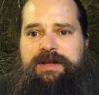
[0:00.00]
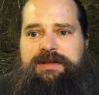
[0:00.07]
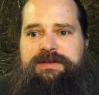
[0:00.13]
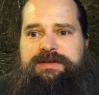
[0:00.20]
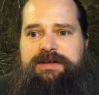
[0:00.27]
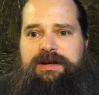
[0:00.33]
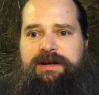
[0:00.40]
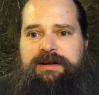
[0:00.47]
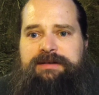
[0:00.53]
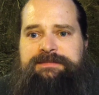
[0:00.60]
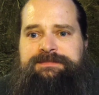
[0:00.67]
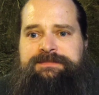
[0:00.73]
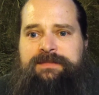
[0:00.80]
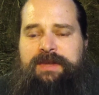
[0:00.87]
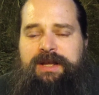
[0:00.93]
It's
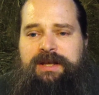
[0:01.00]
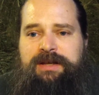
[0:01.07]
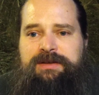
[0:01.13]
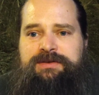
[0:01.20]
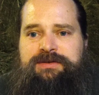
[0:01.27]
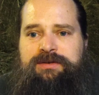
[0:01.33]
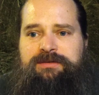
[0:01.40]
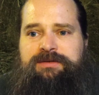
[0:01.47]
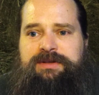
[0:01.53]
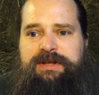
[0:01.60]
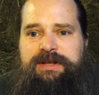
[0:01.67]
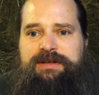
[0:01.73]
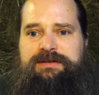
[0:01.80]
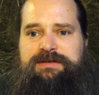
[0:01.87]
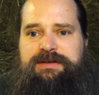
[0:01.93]
certain
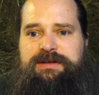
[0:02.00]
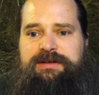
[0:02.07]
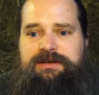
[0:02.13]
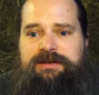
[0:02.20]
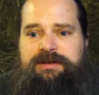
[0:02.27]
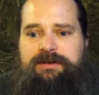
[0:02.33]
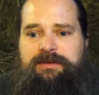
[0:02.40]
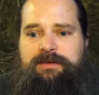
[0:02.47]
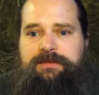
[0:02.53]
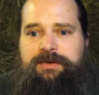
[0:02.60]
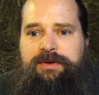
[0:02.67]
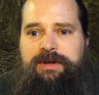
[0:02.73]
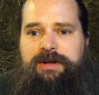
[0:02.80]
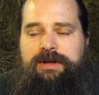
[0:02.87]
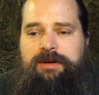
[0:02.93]
things that, if
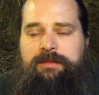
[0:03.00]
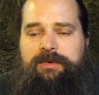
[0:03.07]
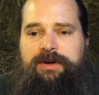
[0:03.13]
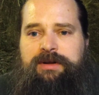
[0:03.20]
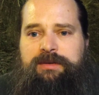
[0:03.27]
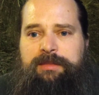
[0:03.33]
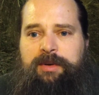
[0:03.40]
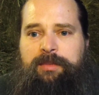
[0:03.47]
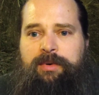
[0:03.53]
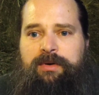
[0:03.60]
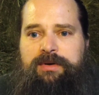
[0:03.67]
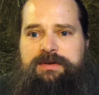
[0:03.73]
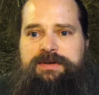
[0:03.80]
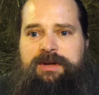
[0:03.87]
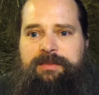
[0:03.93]
you're going to come around to be a
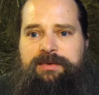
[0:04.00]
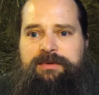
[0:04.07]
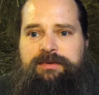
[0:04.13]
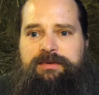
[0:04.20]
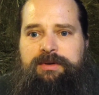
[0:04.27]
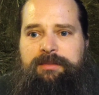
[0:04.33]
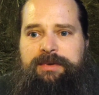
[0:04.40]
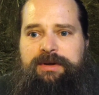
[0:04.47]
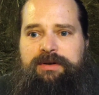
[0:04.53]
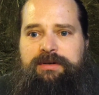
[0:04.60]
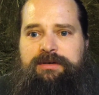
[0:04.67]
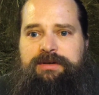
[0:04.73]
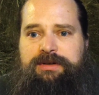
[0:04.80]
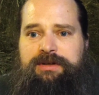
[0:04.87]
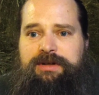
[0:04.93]
part of the Temple of the Holy
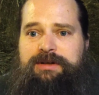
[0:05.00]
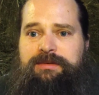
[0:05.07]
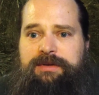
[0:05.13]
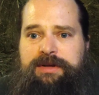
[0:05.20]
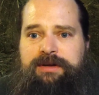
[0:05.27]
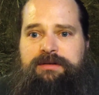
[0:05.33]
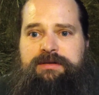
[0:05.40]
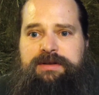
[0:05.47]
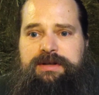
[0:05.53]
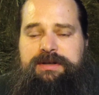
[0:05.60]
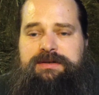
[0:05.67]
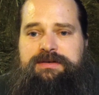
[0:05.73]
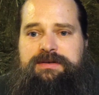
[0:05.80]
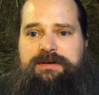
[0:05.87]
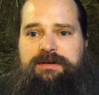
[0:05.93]
Beard, you need to adhere to
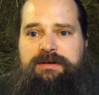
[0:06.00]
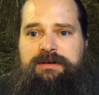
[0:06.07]
these.